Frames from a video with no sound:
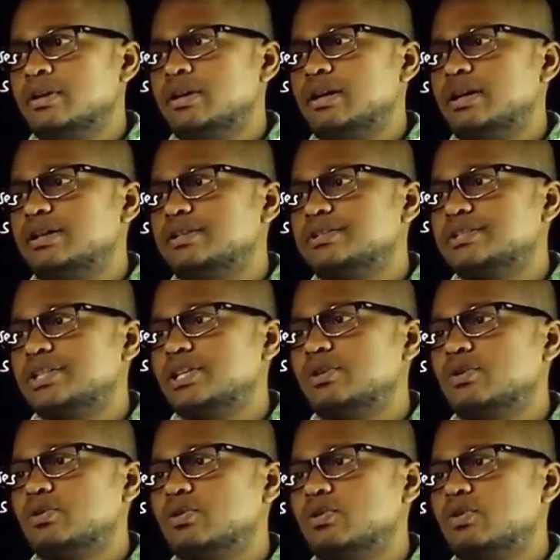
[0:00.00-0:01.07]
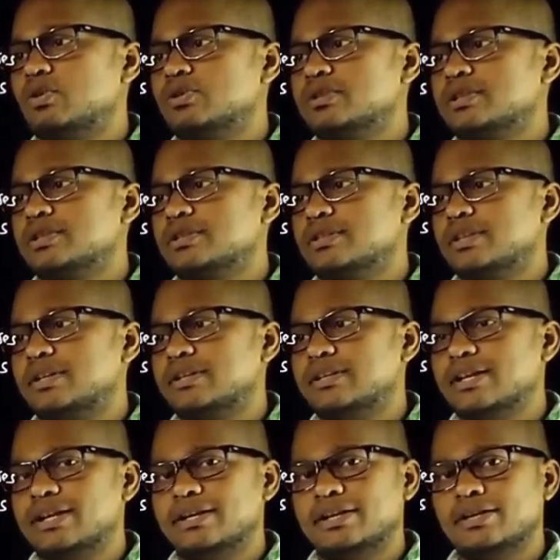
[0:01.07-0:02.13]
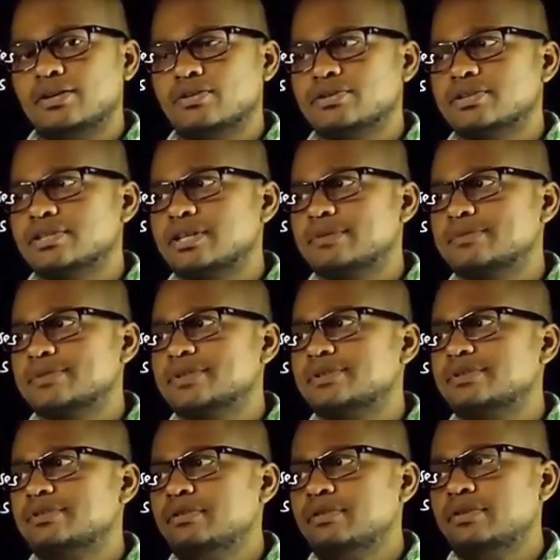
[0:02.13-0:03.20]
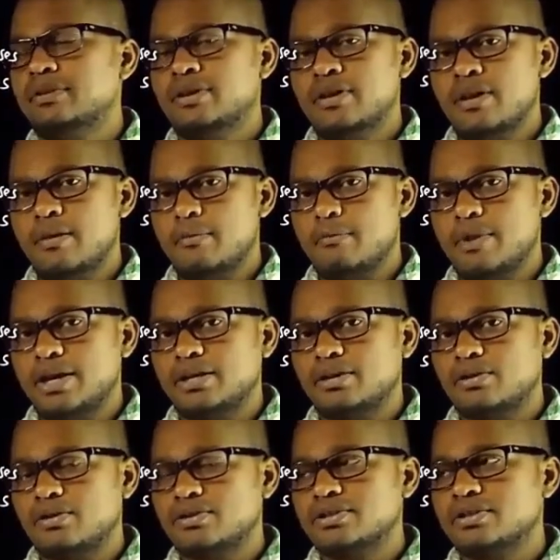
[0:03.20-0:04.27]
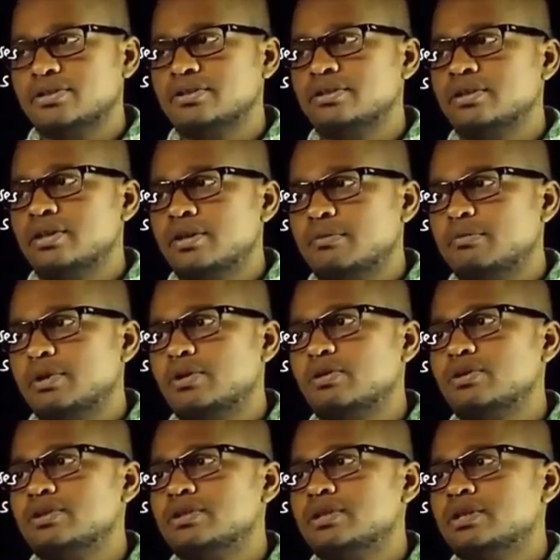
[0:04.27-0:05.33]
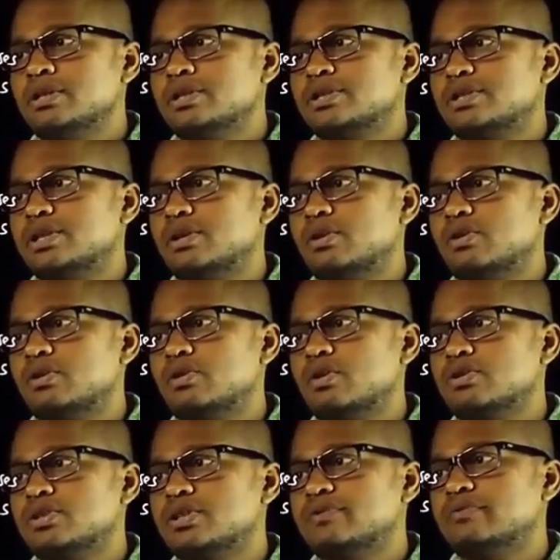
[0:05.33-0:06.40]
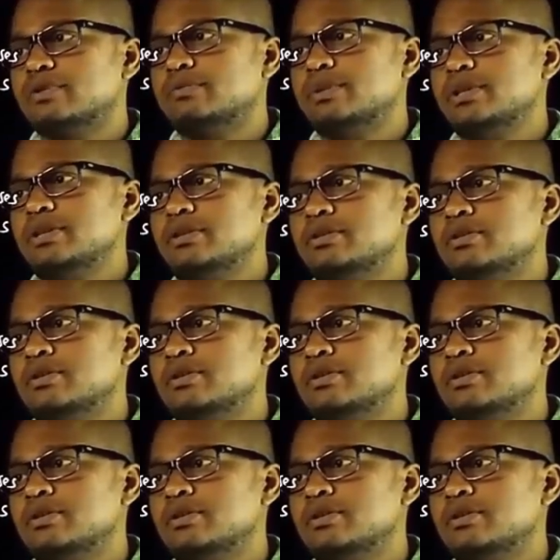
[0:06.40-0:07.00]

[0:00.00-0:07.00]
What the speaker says: and stray load losses and dielectric losses comes under minor losses, because stray load losses will be